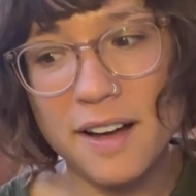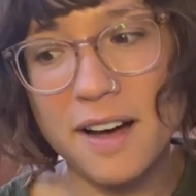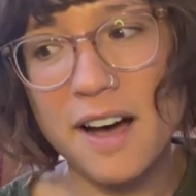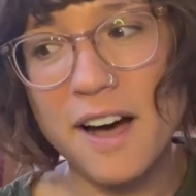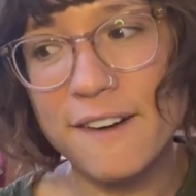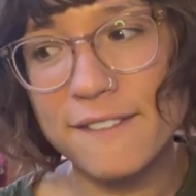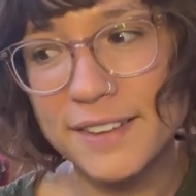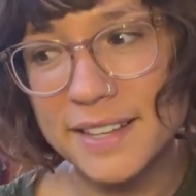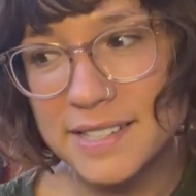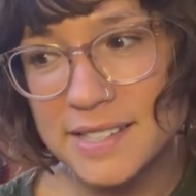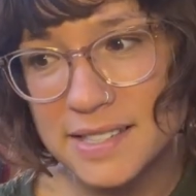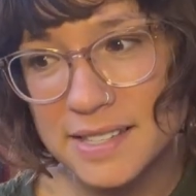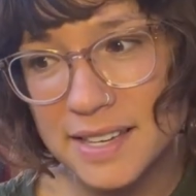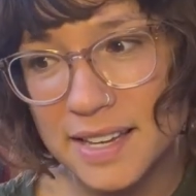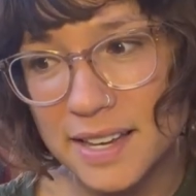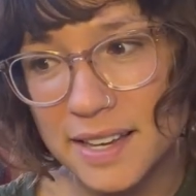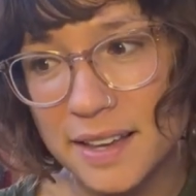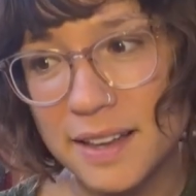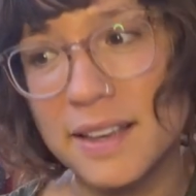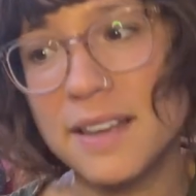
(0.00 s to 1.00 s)

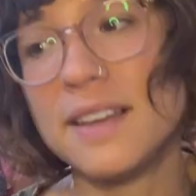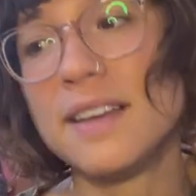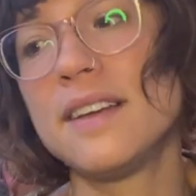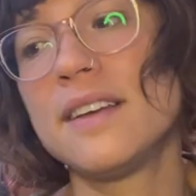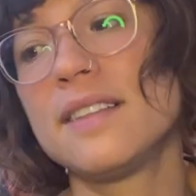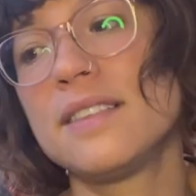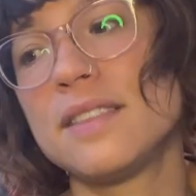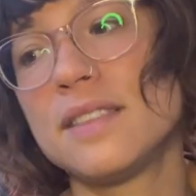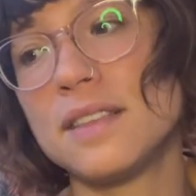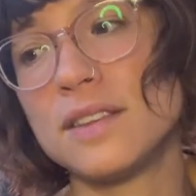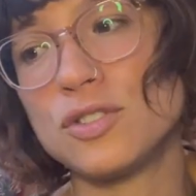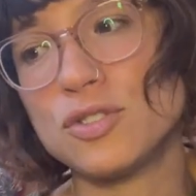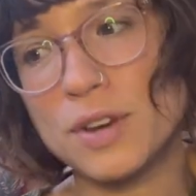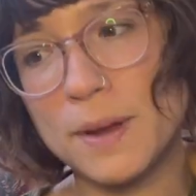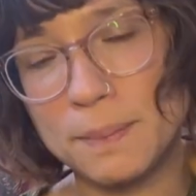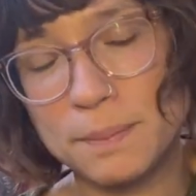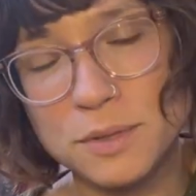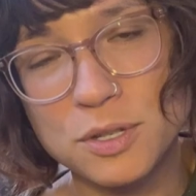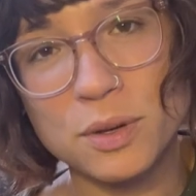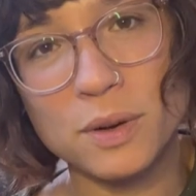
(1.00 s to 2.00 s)
Obviously, the
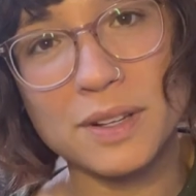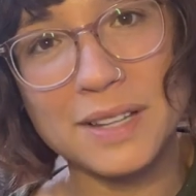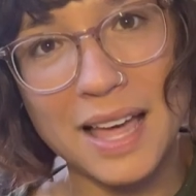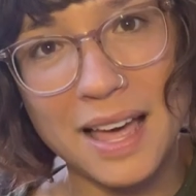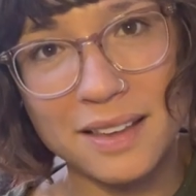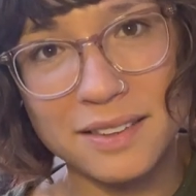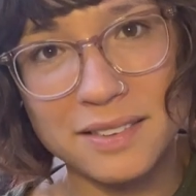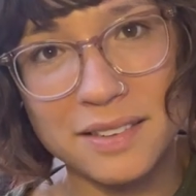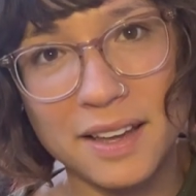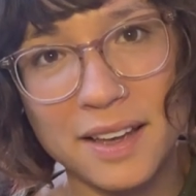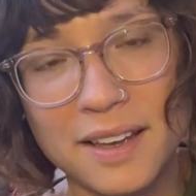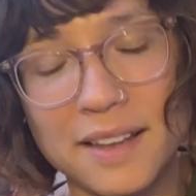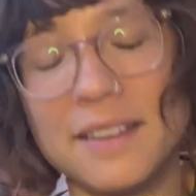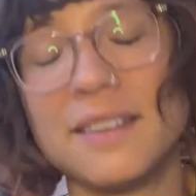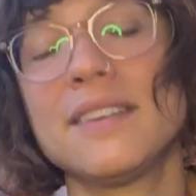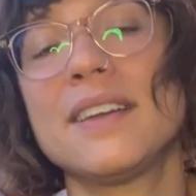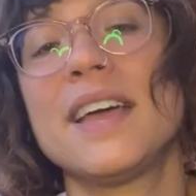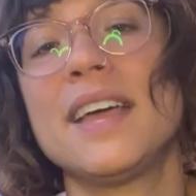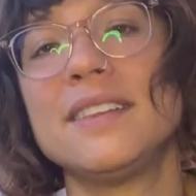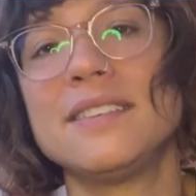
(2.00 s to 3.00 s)
trip to
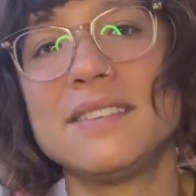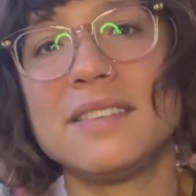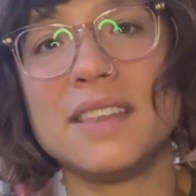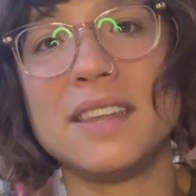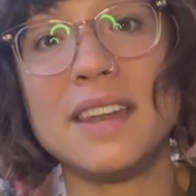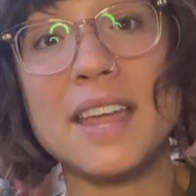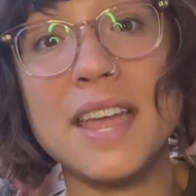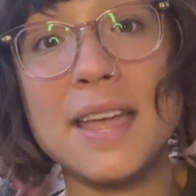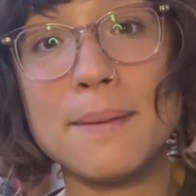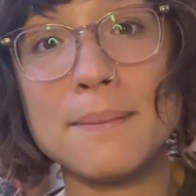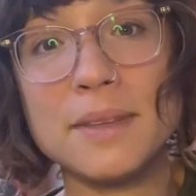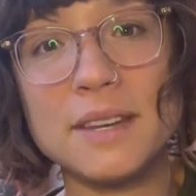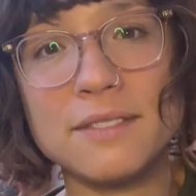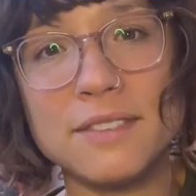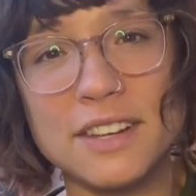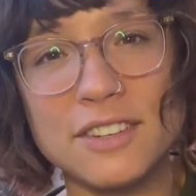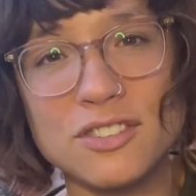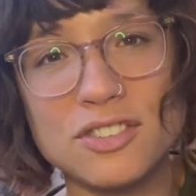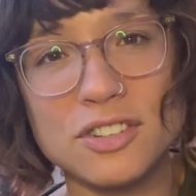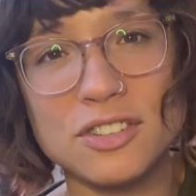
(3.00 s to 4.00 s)
Alaska, hence the name,
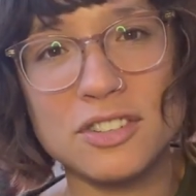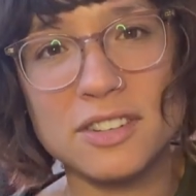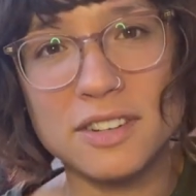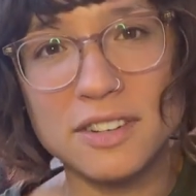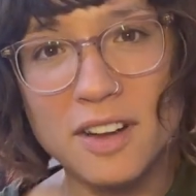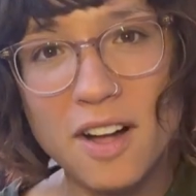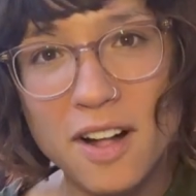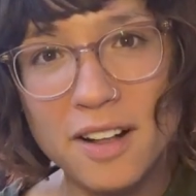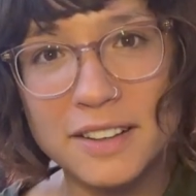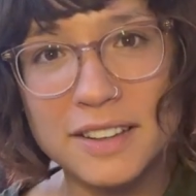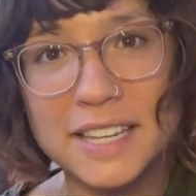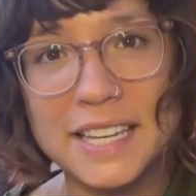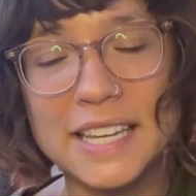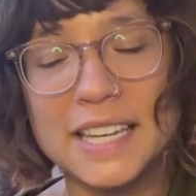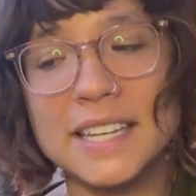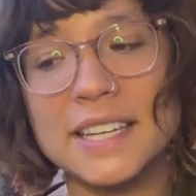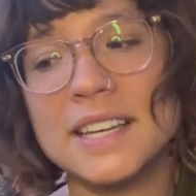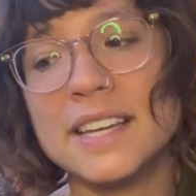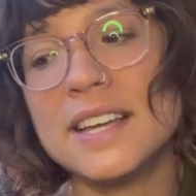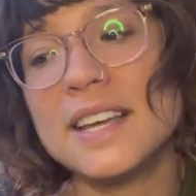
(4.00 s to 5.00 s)
Adventure
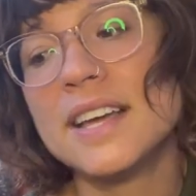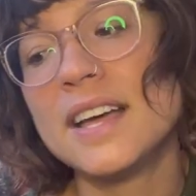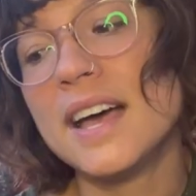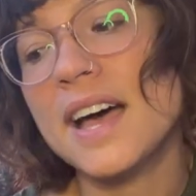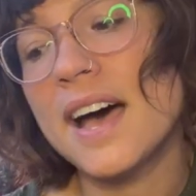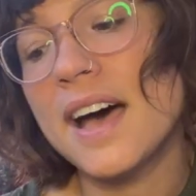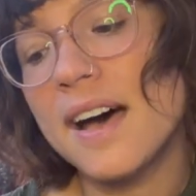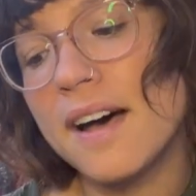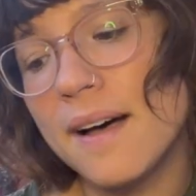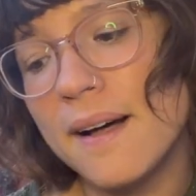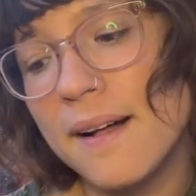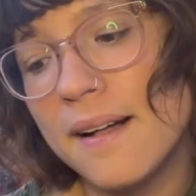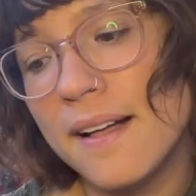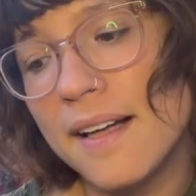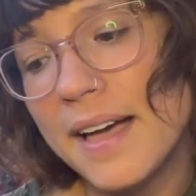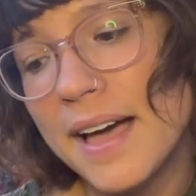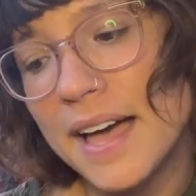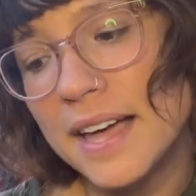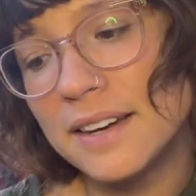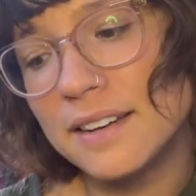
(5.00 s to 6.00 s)
Denali, uh,
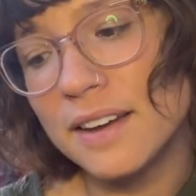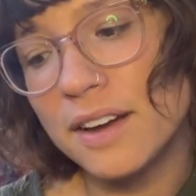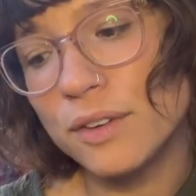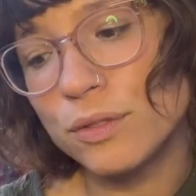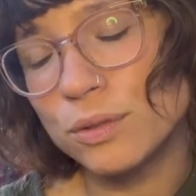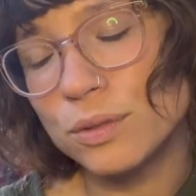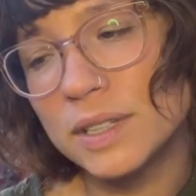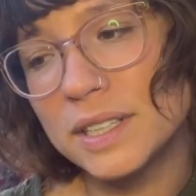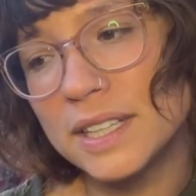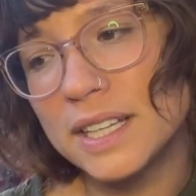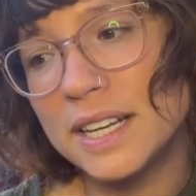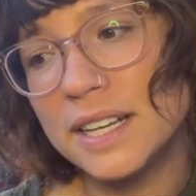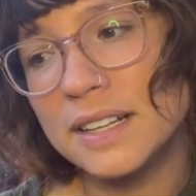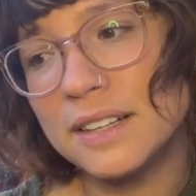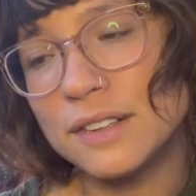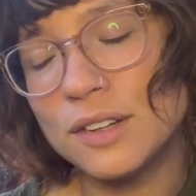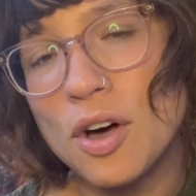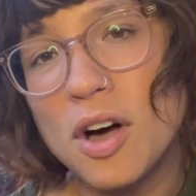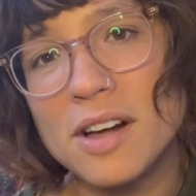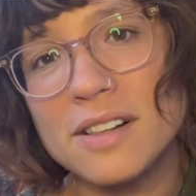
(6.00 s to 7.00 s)
had a really
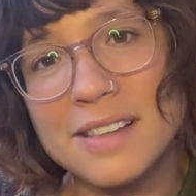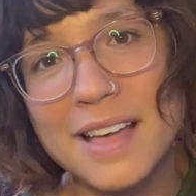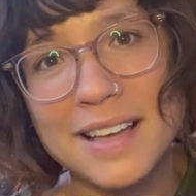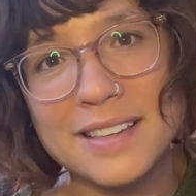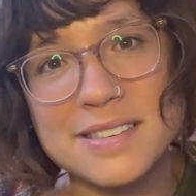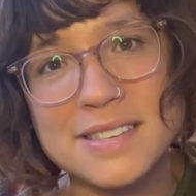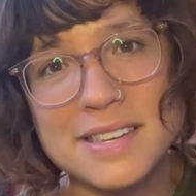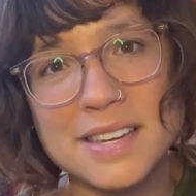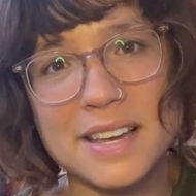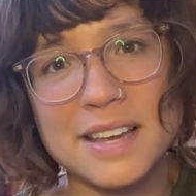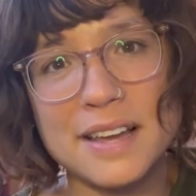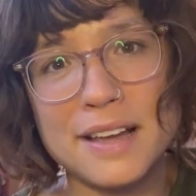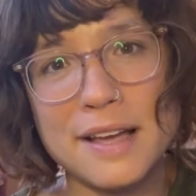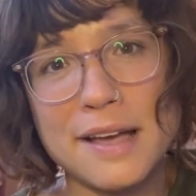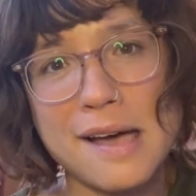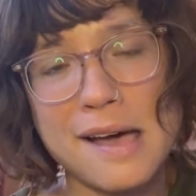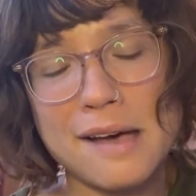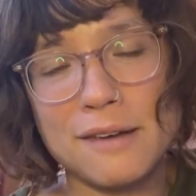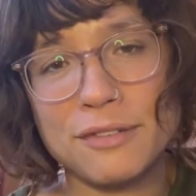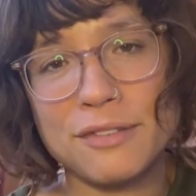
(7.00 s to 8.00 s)
long
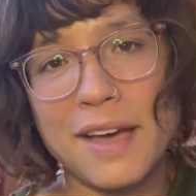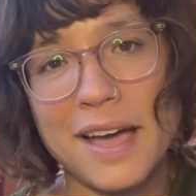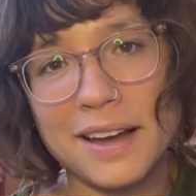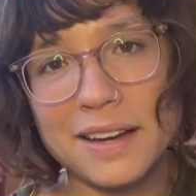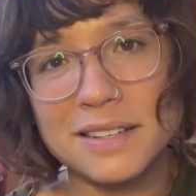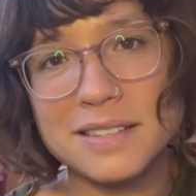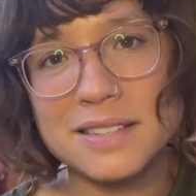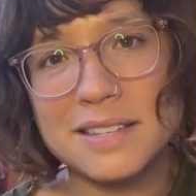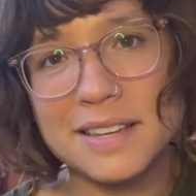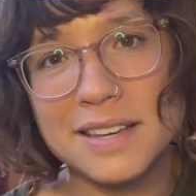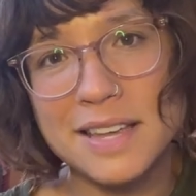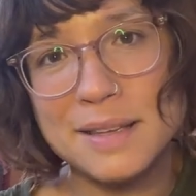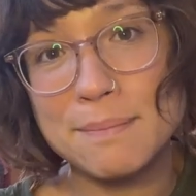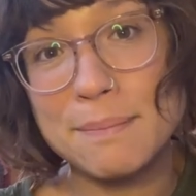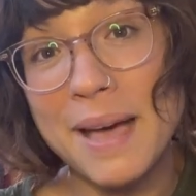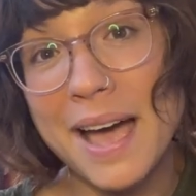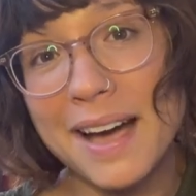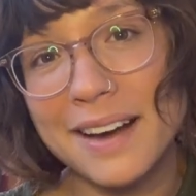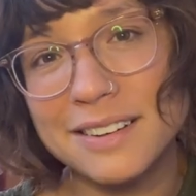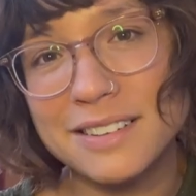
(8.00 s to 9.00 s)
lasting effect,
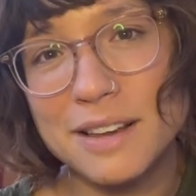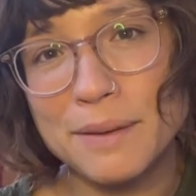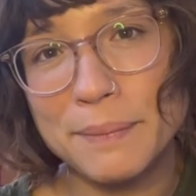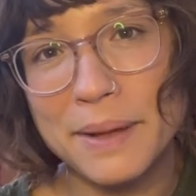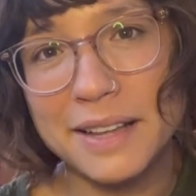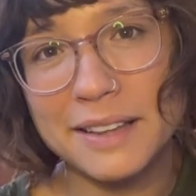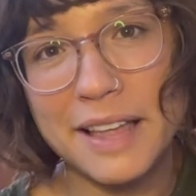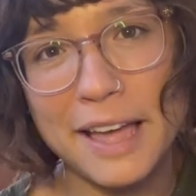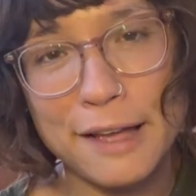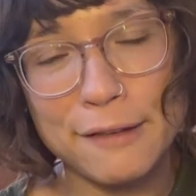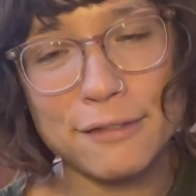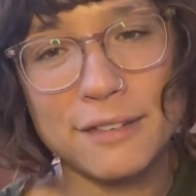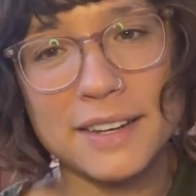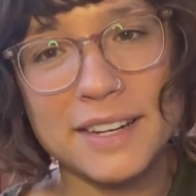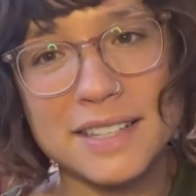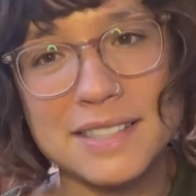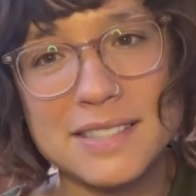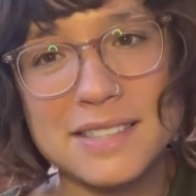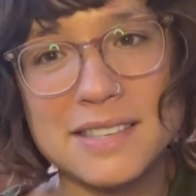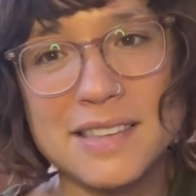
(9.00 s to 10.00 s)
impact on my life,
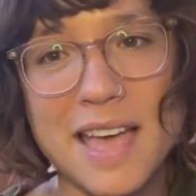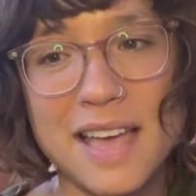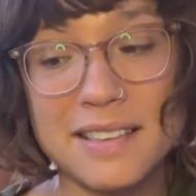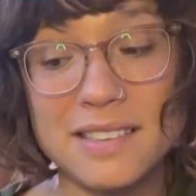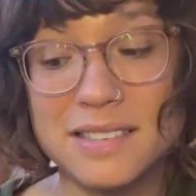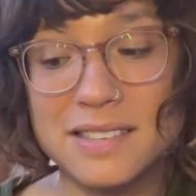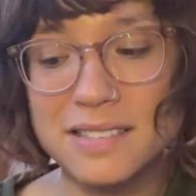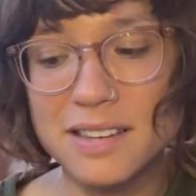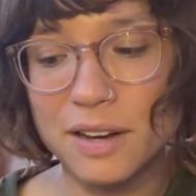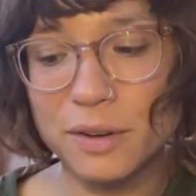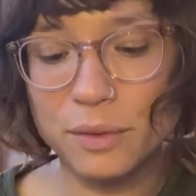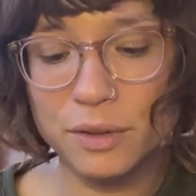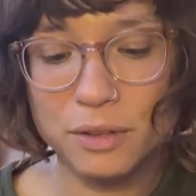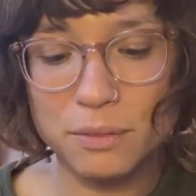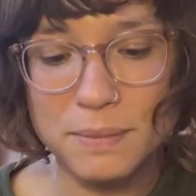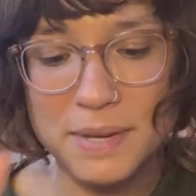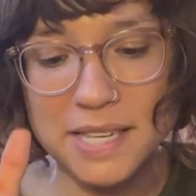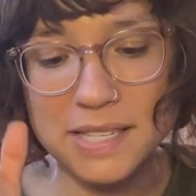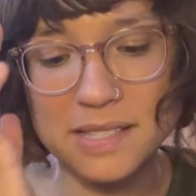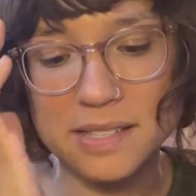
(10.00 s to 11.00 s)
and it has stuck
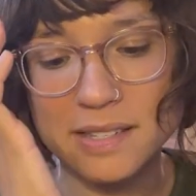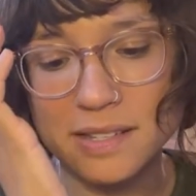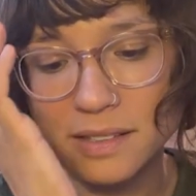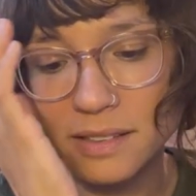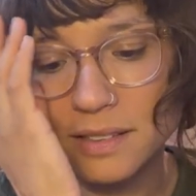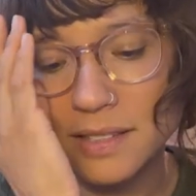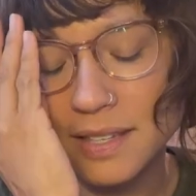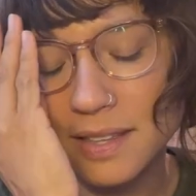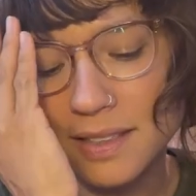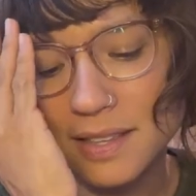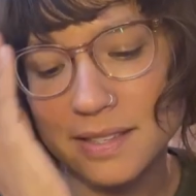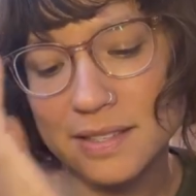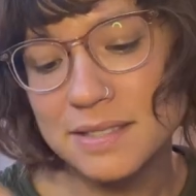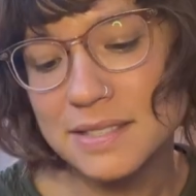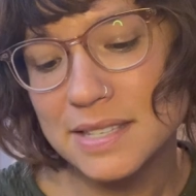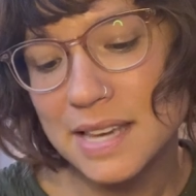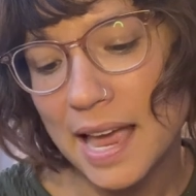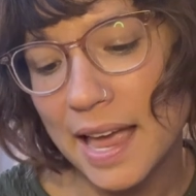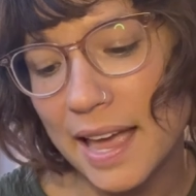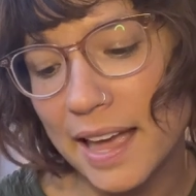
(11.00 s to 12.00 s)
with me still to
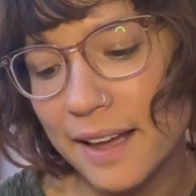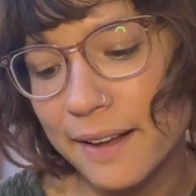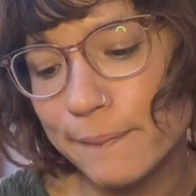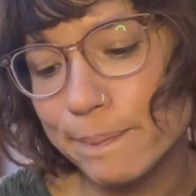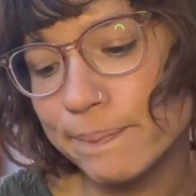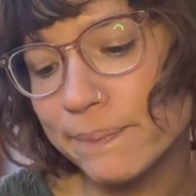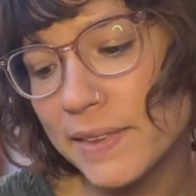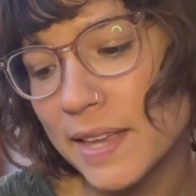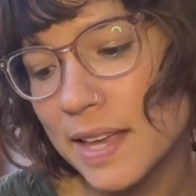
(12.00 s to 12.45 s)
this day.